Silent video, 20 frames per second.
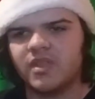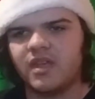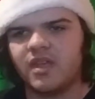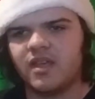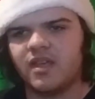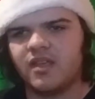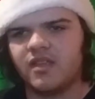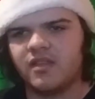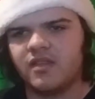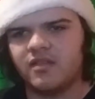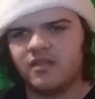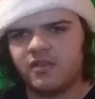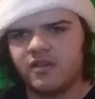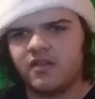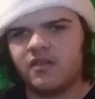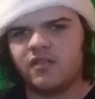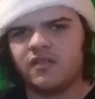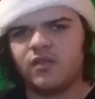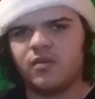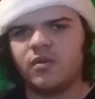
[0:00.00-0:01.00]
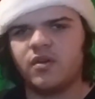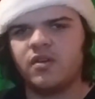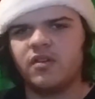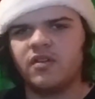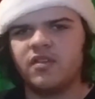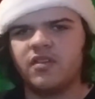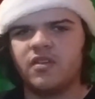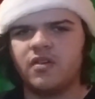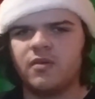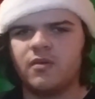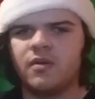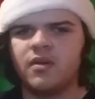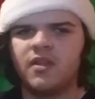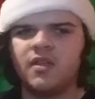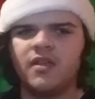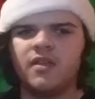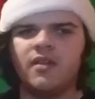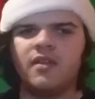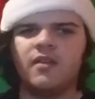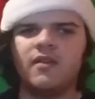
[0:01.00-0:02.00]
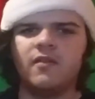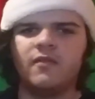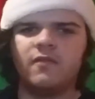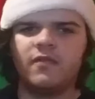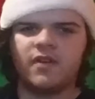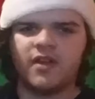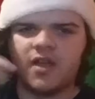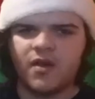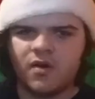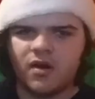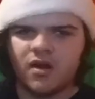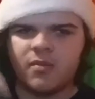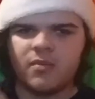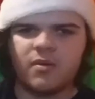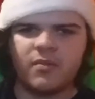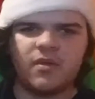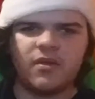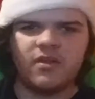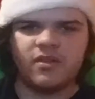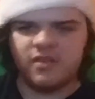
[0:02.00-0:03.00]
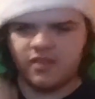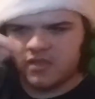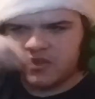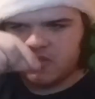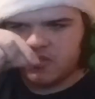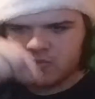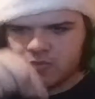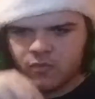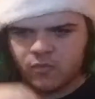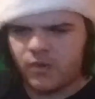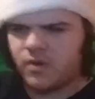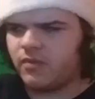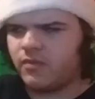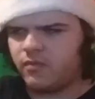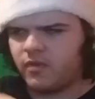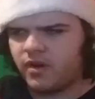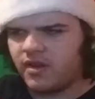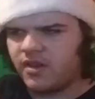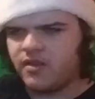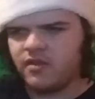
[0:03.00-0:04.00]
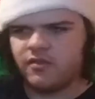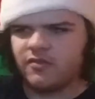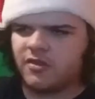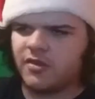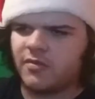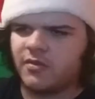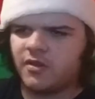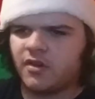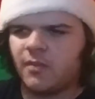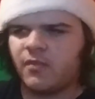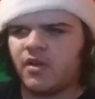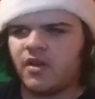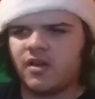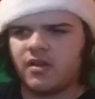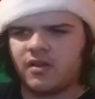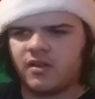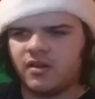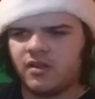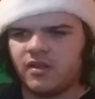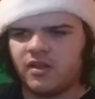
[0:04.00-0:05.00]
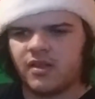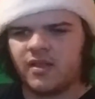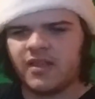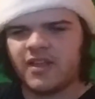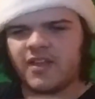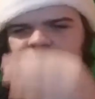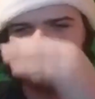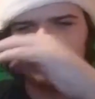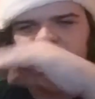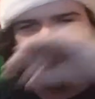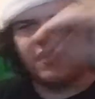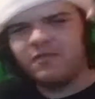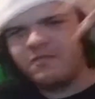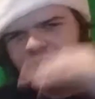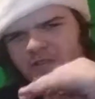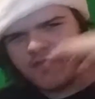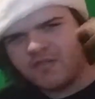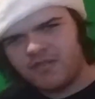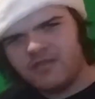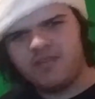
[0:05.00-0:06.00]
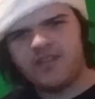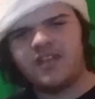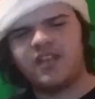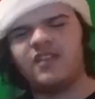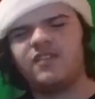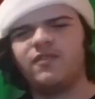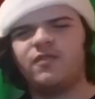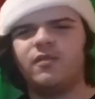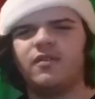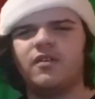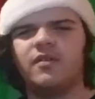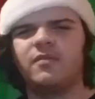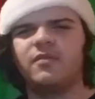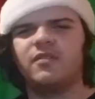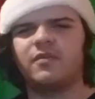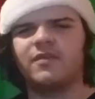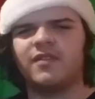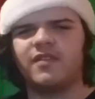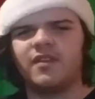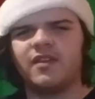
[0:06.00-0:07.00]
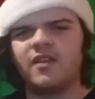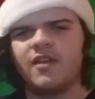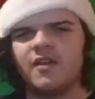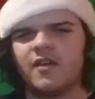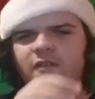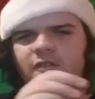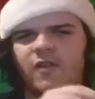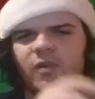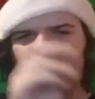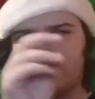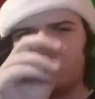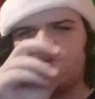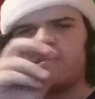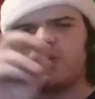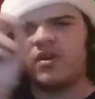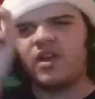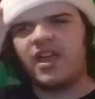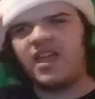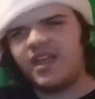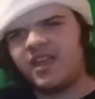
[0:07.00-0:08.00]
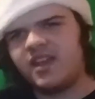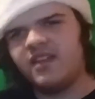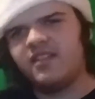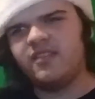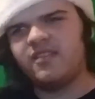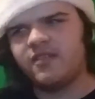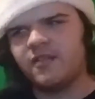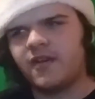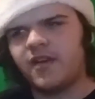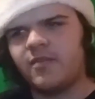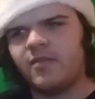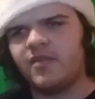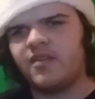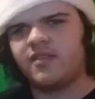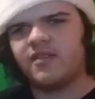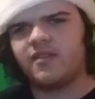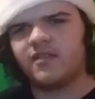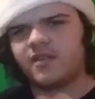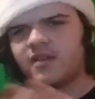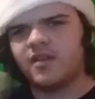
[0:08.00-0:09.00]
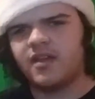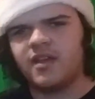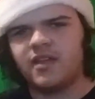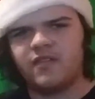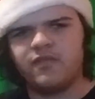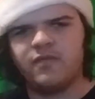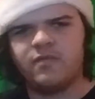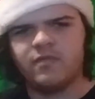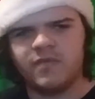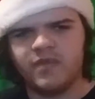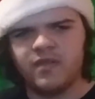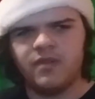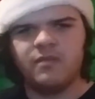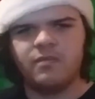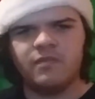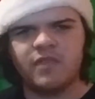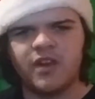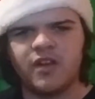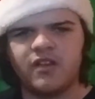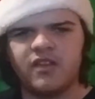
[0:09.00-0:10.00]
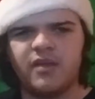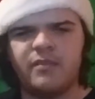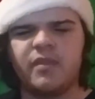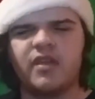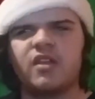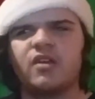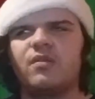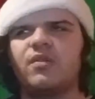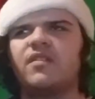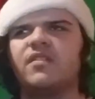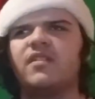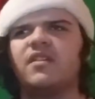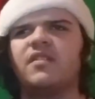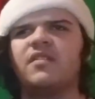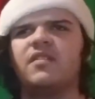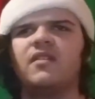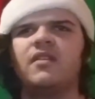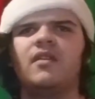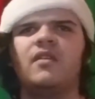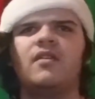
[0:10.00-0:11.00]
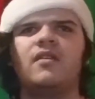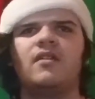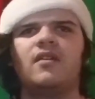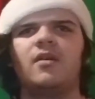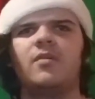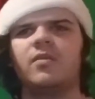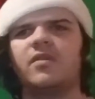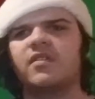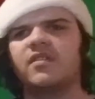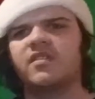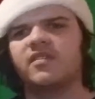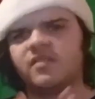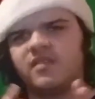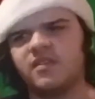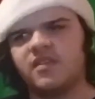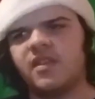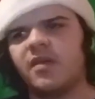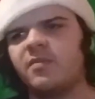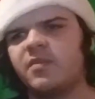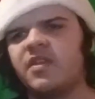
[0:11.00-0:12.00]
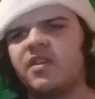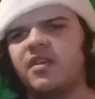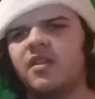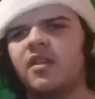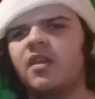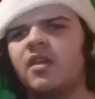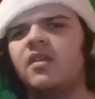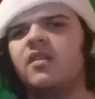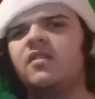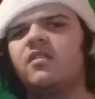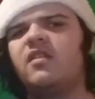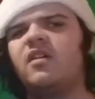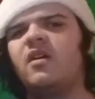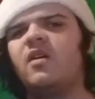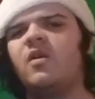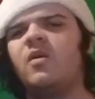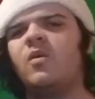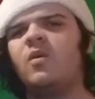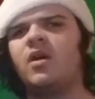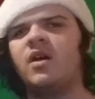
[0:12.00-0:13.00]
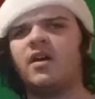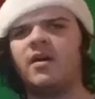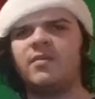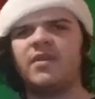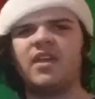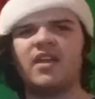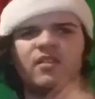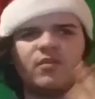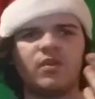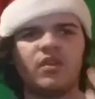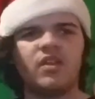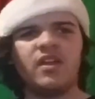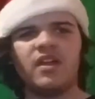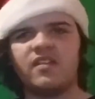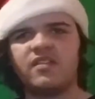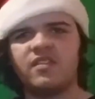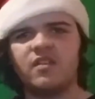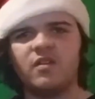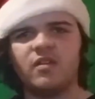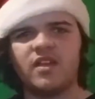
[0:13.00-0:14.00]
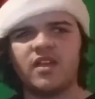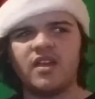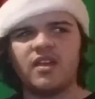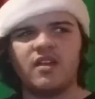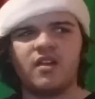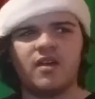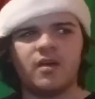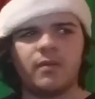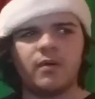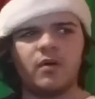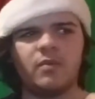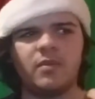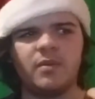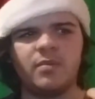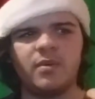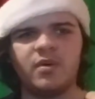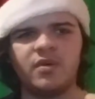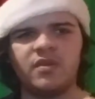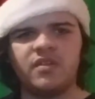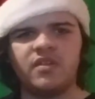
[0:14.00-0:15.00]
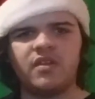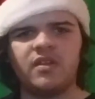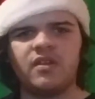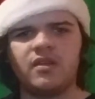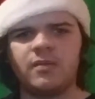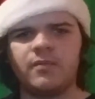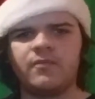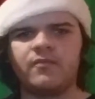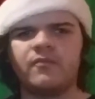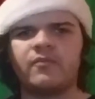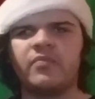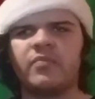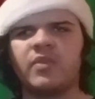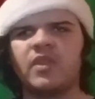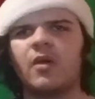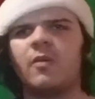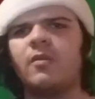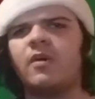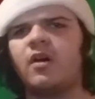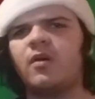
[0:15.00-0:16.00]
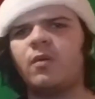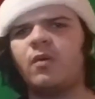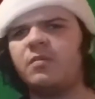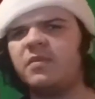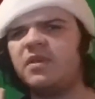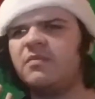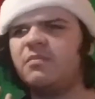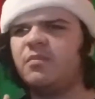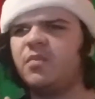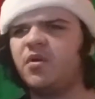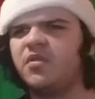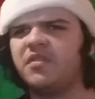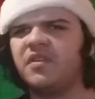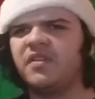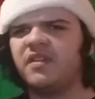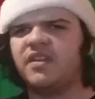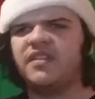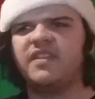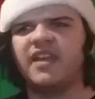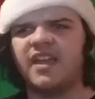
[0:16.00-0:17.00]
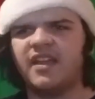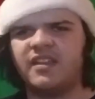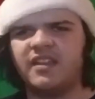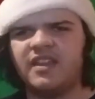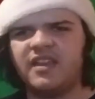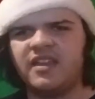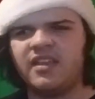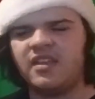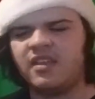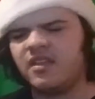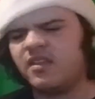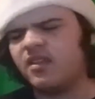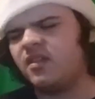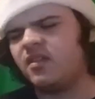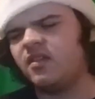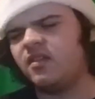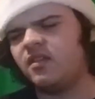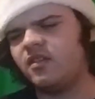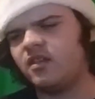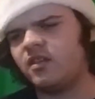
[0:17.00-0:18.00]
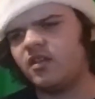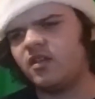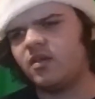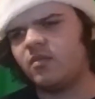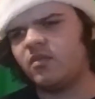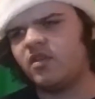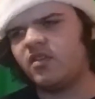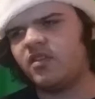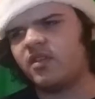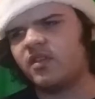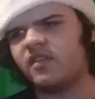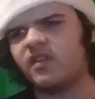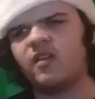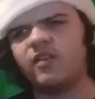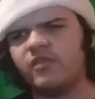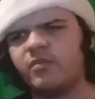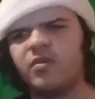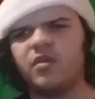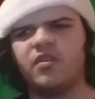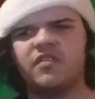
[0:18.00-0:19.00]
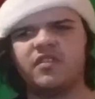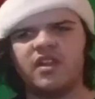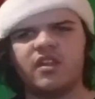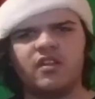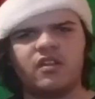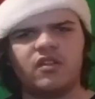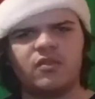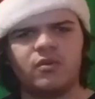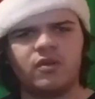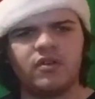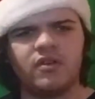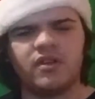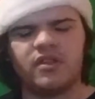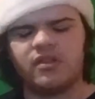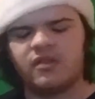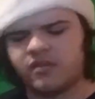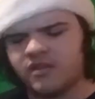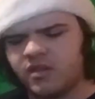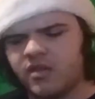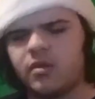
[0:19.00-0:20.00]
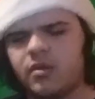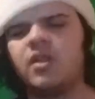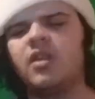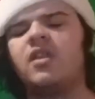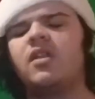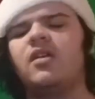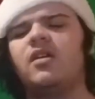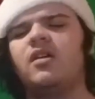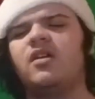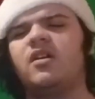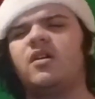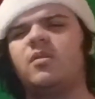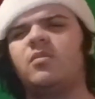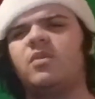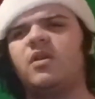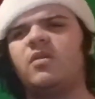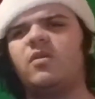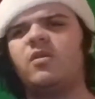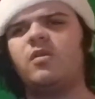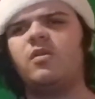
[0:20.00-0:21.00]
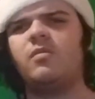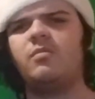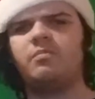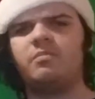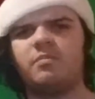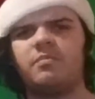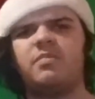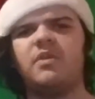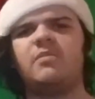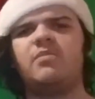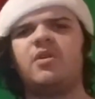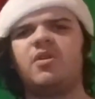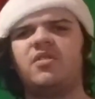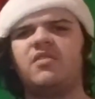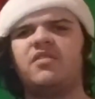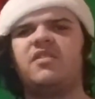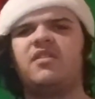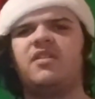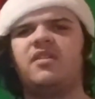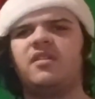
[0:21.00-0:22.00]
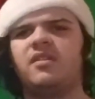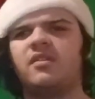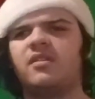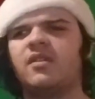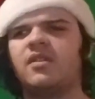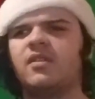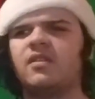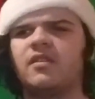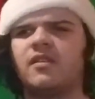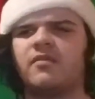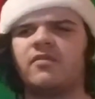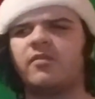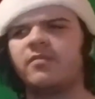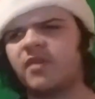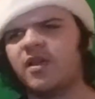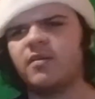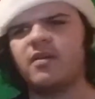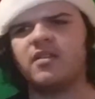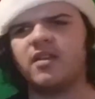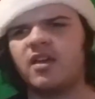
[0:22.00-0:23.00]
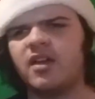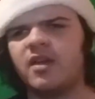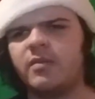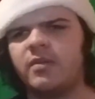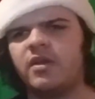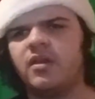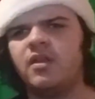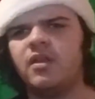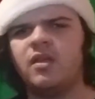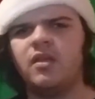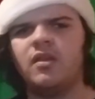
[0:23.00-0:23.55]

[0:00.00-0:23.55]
as it is on Twitter, so for now on, I'm going to be in the description. I'm not going to, like, have different things for it. I'm just going to say, follow me on Twitter and Instagram, and it's just going to have the handle name like it always does, because it's the same thing. So, I just want to let you guys know that, I'll be posting, I won't be posting, like, daily, I think, because I don't even post daily on Twitter either, so, but I will be posting from time to time, and